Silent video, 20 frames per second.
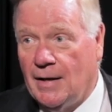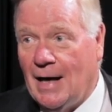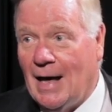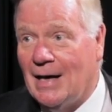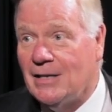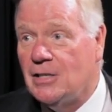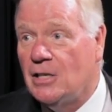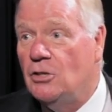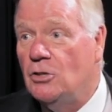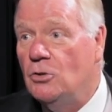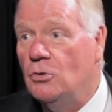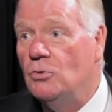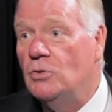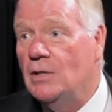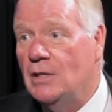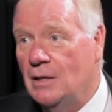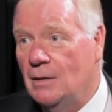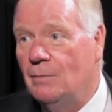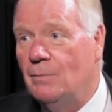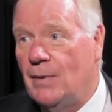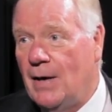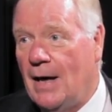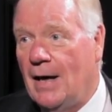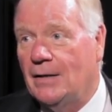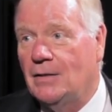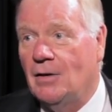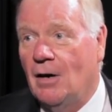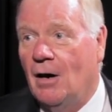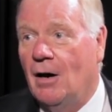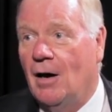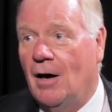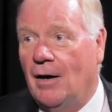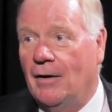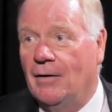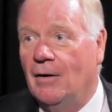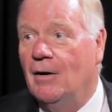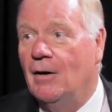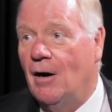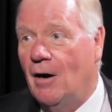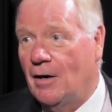has a huge impact on
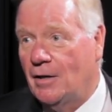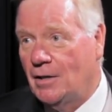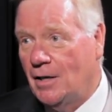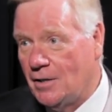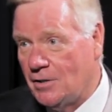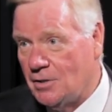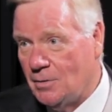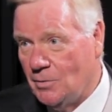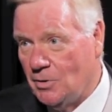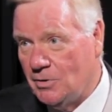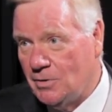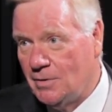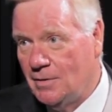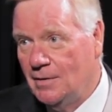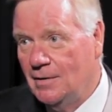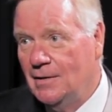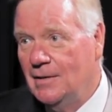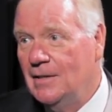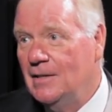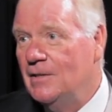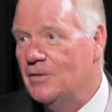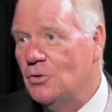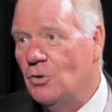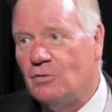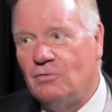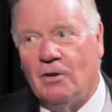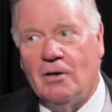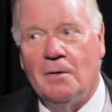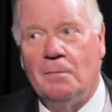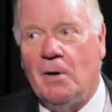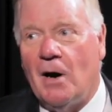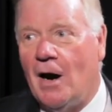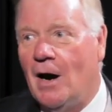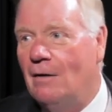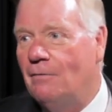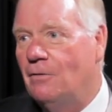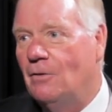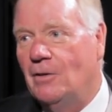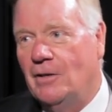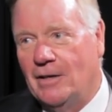mm. our customers. Yeah. So it's very
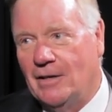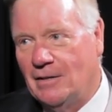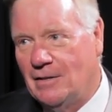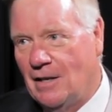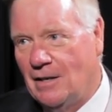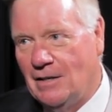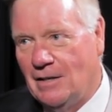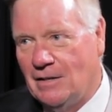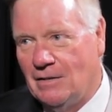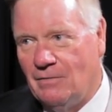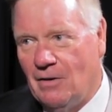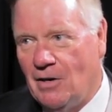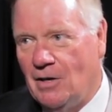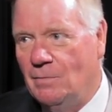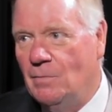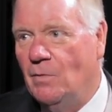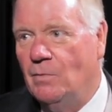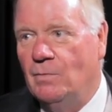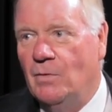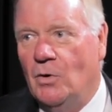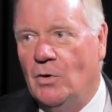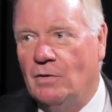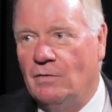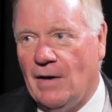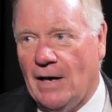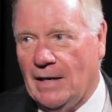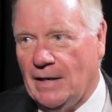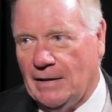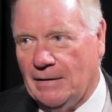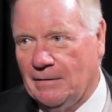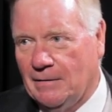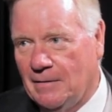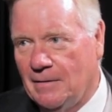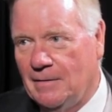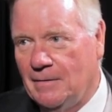powerful and, it, and, it's very motivating.